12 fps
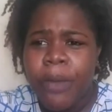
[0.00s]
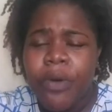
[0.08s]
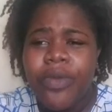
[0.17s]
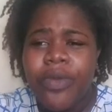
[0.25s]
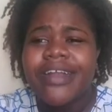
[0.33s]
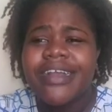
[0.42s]

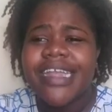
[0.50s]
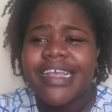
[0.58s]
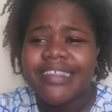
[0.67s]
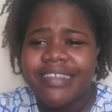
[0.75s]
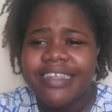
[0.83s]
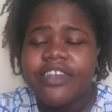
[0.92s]
but we are
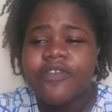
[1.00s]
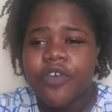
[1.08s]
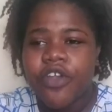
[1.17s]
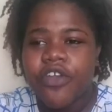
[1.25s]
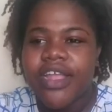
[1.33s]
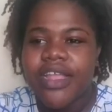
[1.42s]
destined
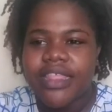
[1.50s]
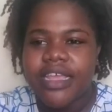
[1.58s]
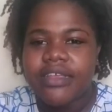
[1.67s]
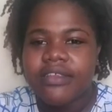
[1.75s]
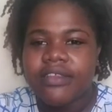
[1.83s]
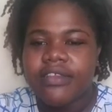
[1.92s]
for great
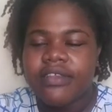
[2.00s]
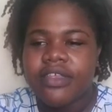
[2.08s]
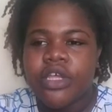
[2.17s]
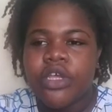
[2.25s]
things.